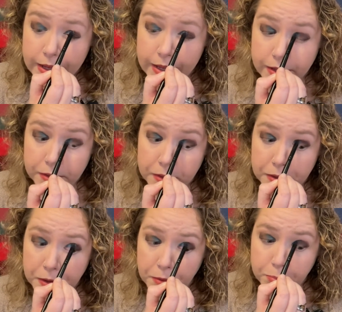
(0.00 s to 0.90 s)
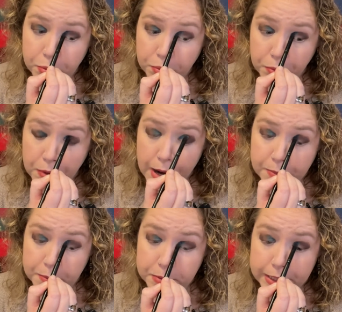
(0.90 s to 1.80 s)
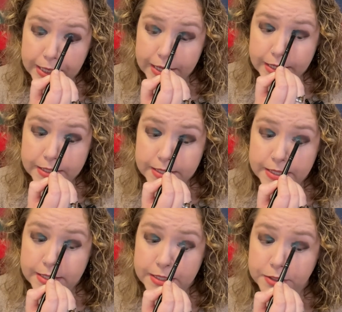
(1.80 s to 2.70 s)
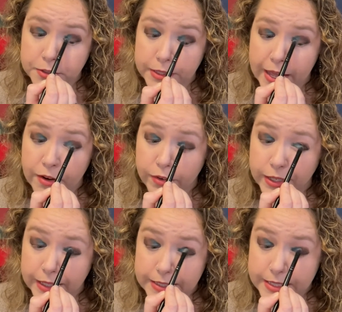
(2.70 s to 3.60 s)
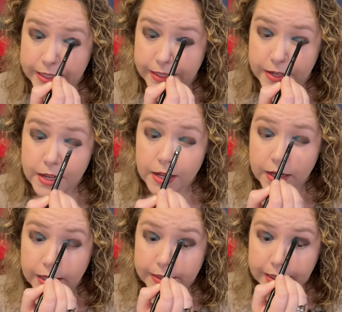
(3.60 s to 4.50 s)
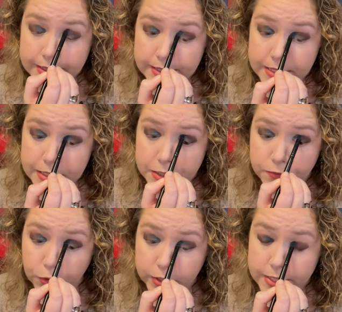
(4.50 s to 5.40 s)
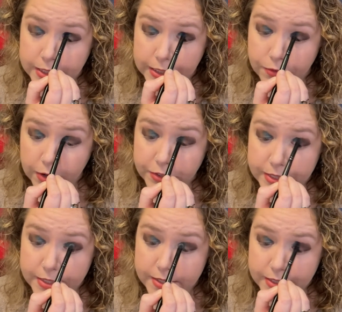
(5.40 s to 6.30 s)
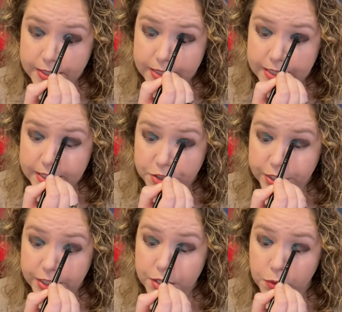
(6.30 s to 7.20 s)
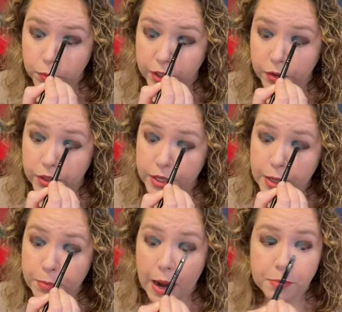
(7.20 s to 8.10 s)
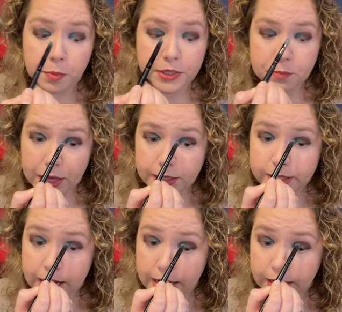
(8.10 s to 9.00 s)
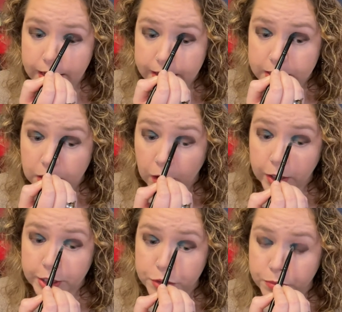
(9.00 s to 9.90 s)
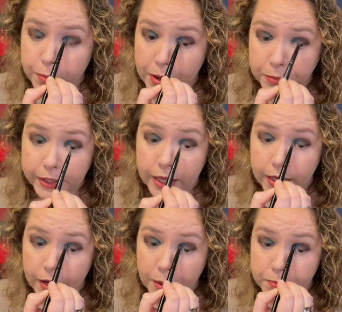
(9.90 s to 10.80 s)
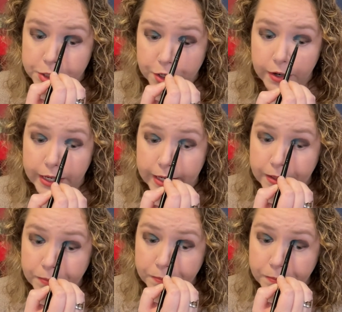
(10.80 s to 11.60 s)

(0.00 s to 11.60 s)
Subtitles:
he'll probably still get reelected unless he's forced to leave office, since the district will probably maintain its large Republican majority.